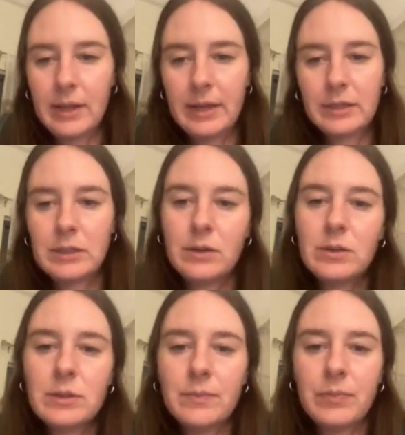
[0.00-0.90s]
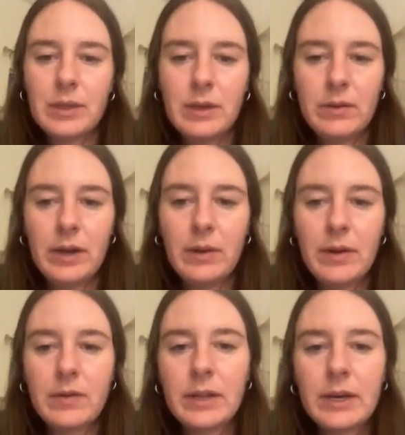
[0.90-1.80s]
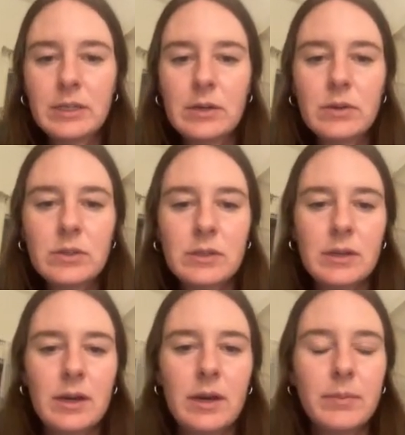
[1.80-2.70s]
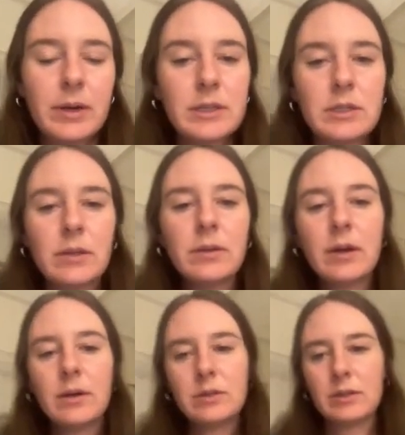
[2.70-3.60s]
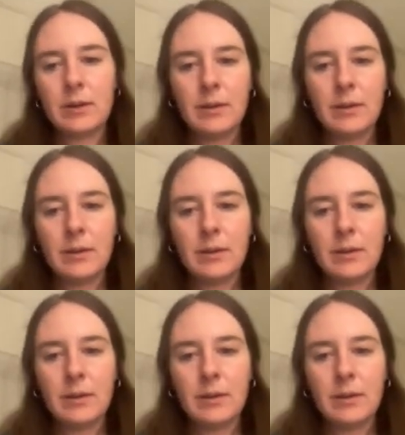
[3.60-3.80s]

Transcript: Lactose, right here we have galactose bonded to glucose,